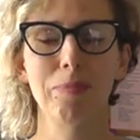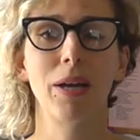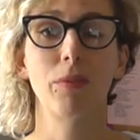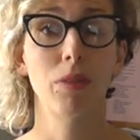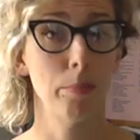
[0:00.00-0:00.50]
I
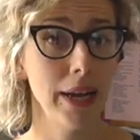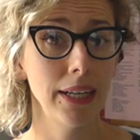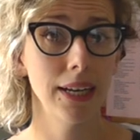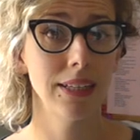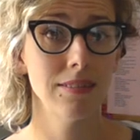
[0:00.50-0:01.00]
play with the
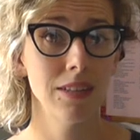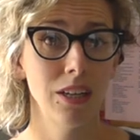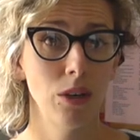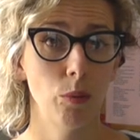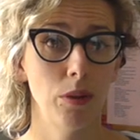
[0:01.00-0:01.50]
Maydays,
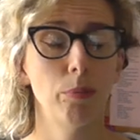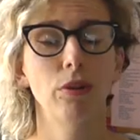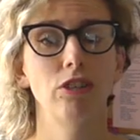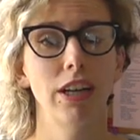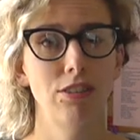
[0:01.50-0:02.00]
with
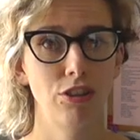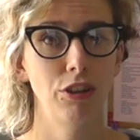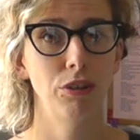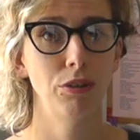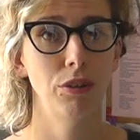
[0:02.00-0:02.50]
Project
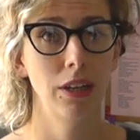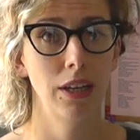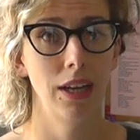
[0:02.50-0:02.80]
2,